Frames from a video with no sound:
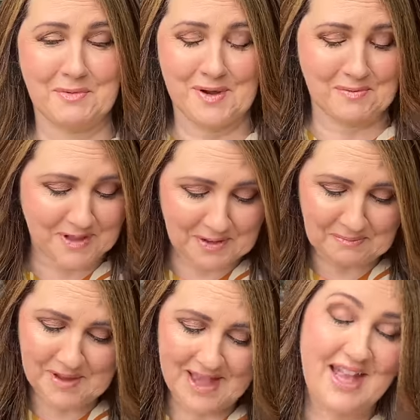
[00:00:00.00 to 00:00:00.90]
But yeah,
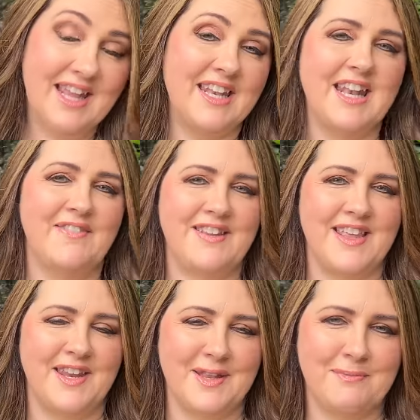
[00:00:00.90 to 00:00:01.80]
loving
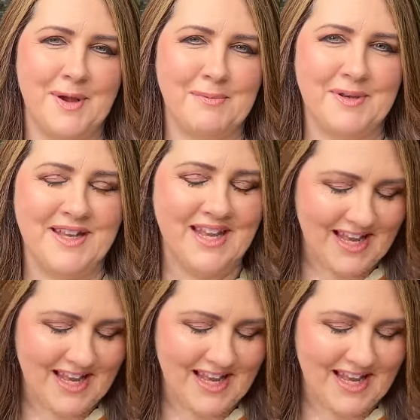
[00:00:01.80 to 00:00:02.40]
that at the moment.